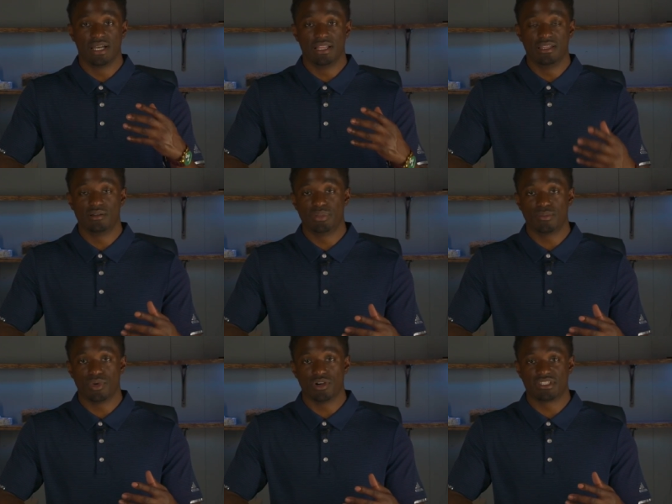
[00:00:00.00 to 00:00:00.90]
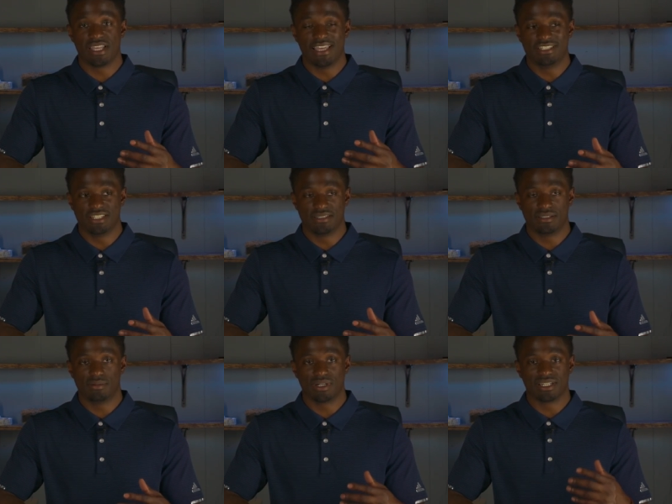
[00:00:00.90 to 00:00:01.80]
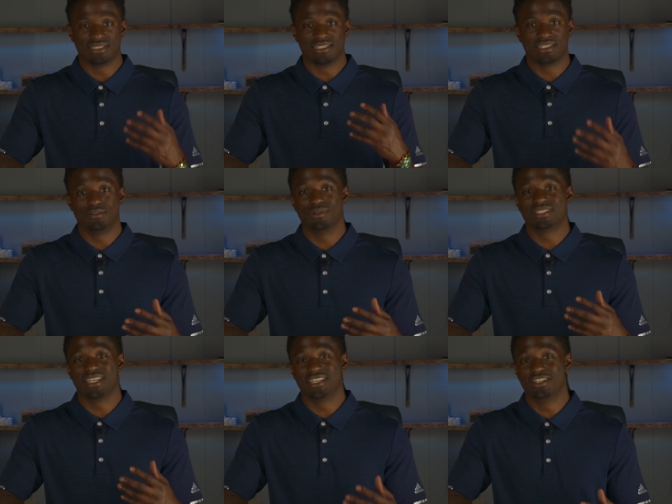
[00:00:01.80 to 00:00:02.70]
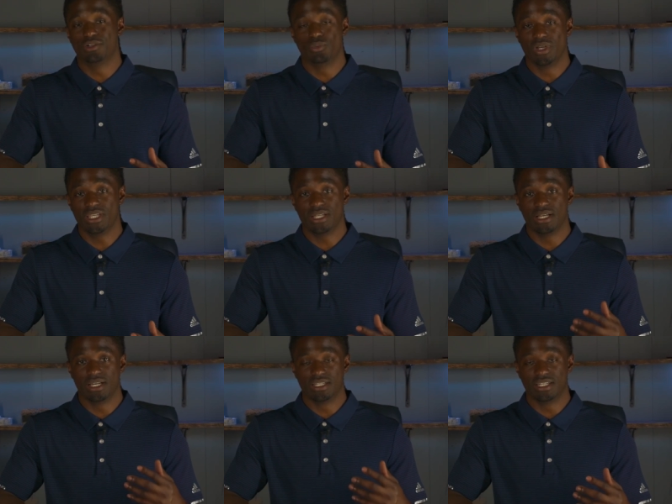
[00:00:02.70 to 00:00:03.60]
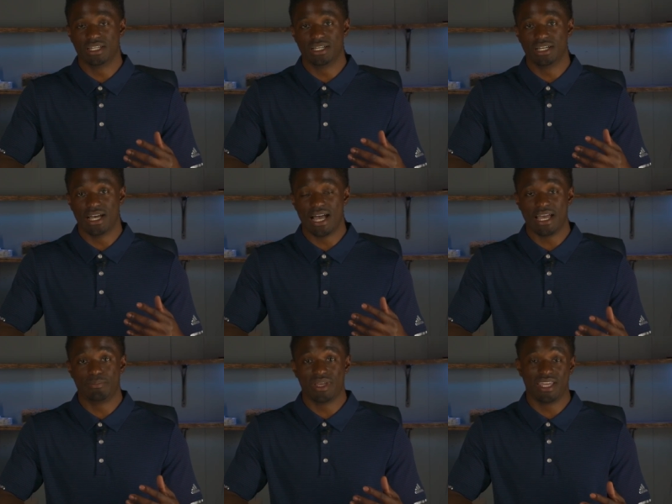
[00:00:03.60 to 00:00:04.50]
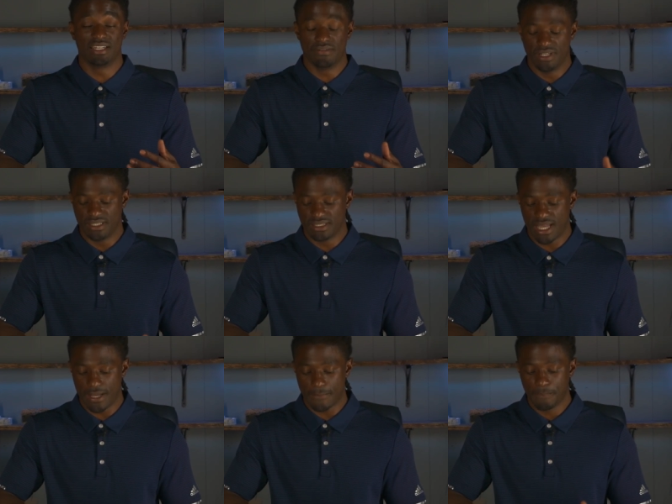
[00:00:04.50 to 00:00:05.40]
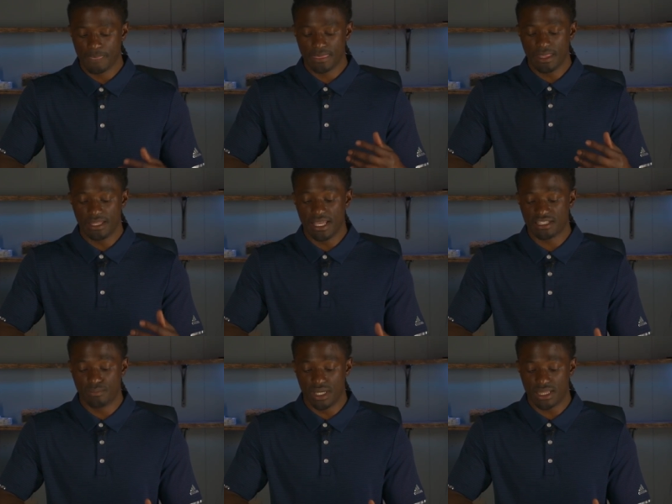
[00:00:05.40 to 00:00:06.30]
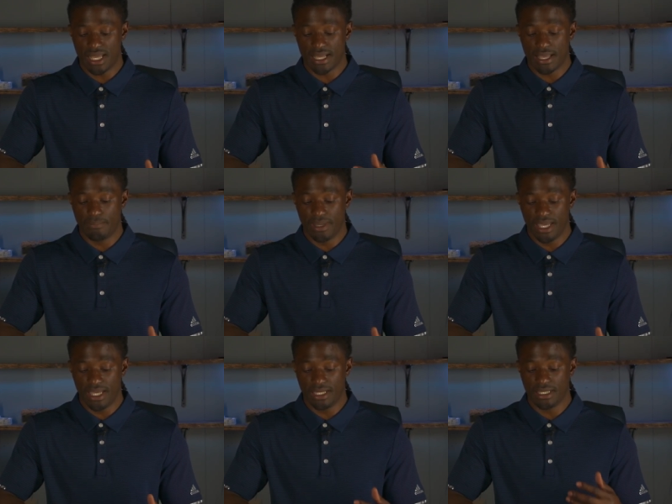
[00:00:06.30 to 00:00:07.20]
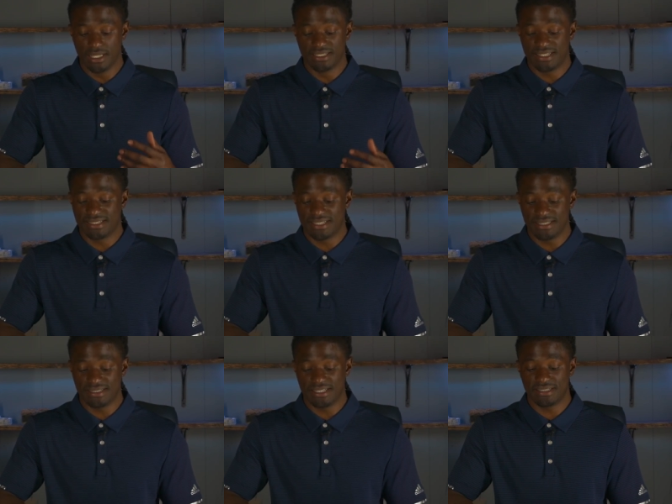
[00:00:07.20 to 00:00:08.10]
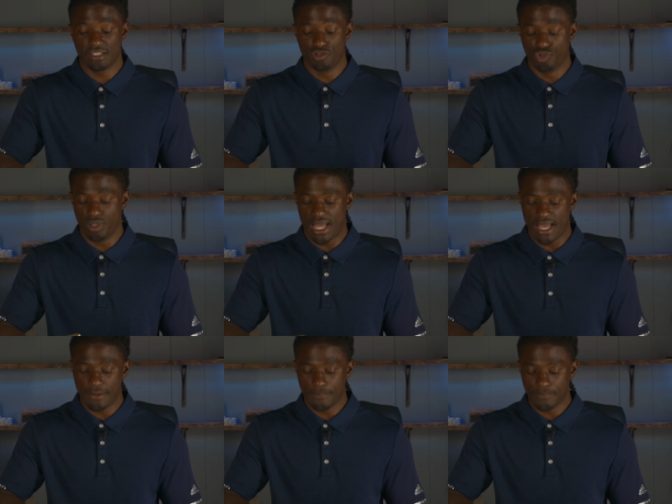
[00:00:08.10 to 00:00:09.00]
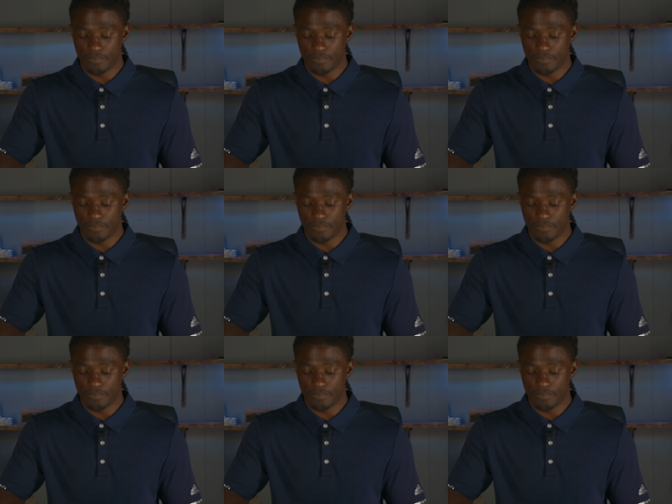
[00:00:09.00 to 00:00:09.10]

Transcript: a little bit more into AGNC because I seen it was a good REIT, a good uh, high paying dividend stock. The next month, I got paid uh, 16 cents in July.